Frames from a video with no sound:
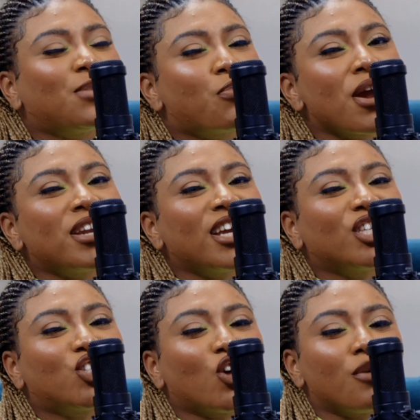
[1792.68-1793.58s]
It's
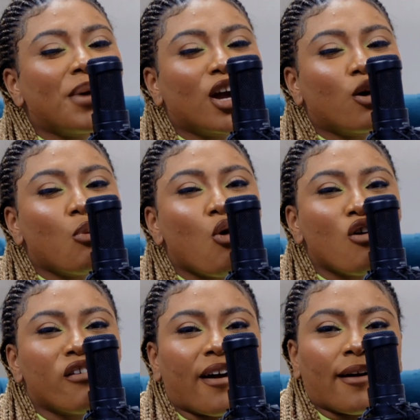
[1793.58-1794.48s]
breeding Sodom and
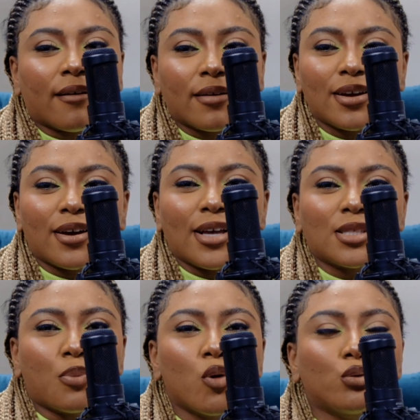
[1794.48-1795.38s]
Gomorrah as
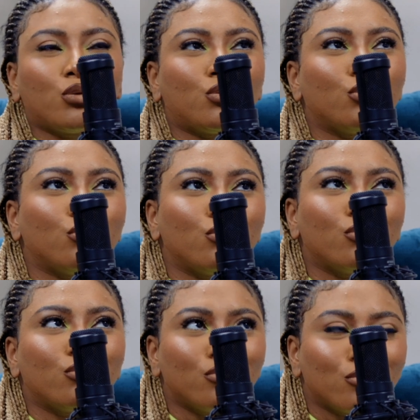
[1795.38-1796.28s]
opposed
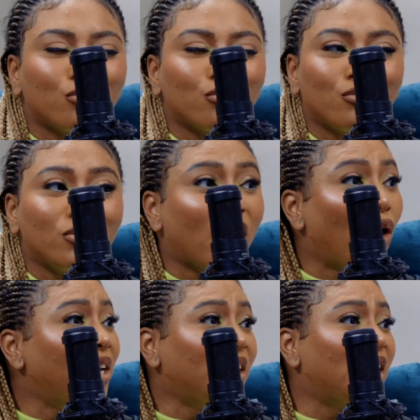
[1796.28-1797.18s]
to... Yeah,
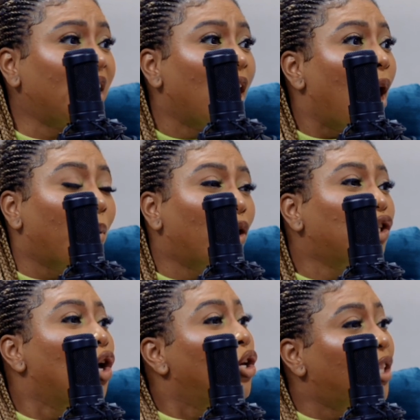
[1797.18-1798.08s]
honestly.
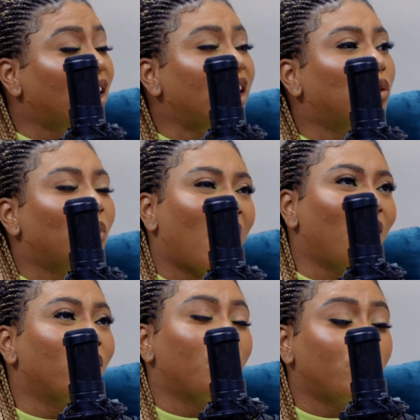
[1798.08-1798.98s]
Because the thing is, we
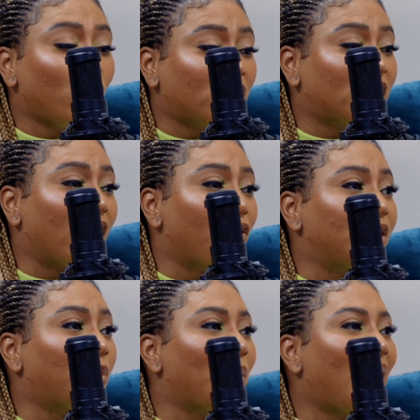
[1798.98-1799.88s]
have, not to
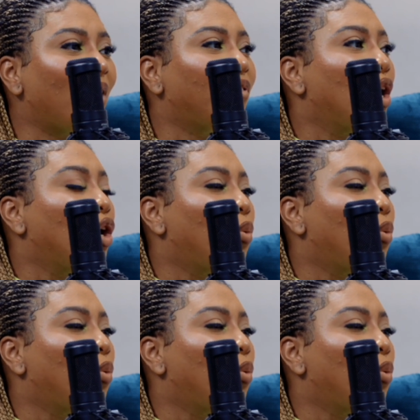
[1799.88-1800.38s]
digress, but we have